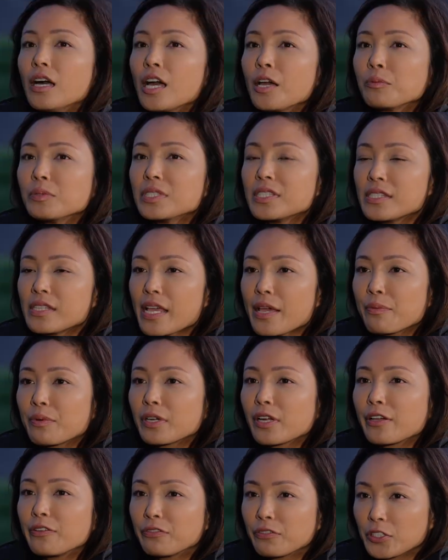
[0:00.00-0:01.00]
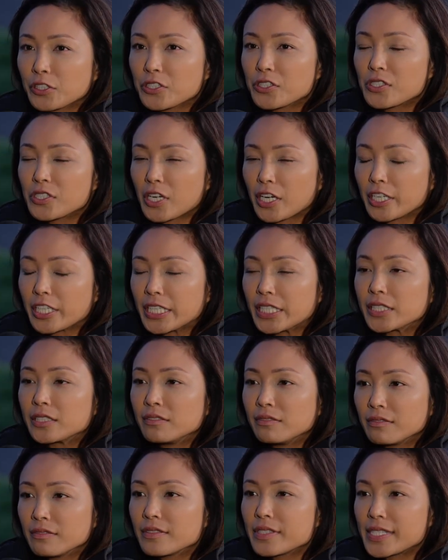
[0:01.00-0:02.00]
I would say when I first started,
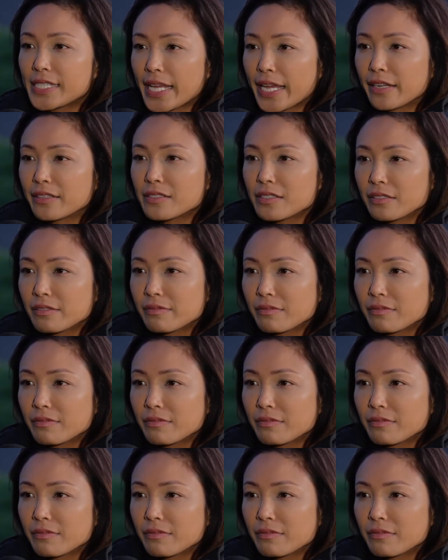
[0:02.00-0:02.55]
sand.